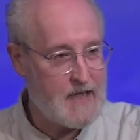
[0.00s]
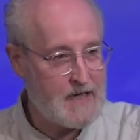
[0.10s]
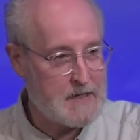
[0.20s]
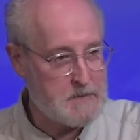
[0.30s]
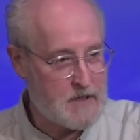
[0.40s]

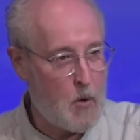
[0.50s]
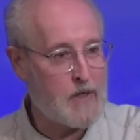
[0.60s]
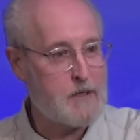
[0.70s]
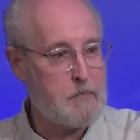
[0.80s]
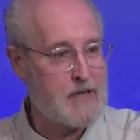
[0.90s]
kingdom is
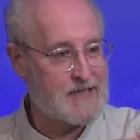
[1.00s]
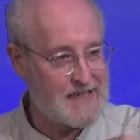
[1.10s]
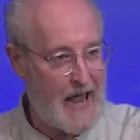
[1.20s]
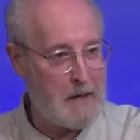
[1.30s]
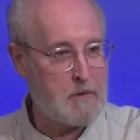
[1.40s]
going to be
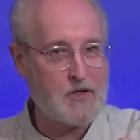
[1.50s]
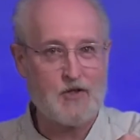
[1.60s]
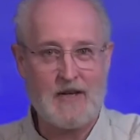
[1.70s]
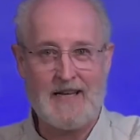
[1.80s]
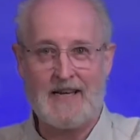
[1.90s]

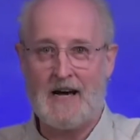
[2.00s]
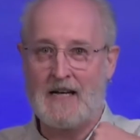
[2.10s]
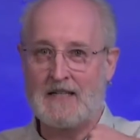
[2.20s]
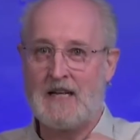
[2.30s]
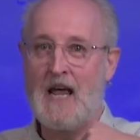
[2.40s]
established in
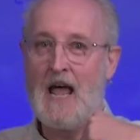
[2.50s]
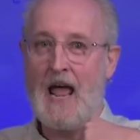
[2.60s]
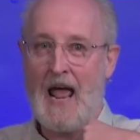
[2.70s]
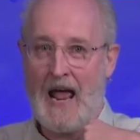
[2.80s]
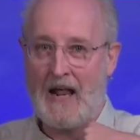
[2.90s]
us
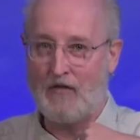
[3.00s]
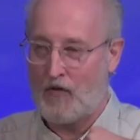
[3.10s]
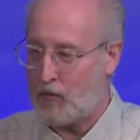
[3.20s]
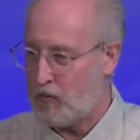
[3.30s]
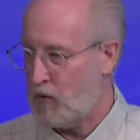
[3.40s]

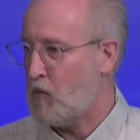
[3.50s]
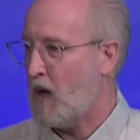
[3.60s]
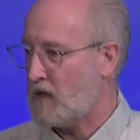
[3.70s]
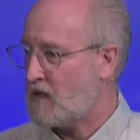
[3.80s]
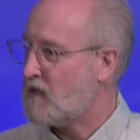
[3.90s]
and through
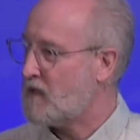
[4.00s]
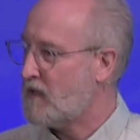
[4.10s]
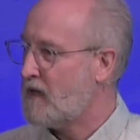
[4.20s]
us.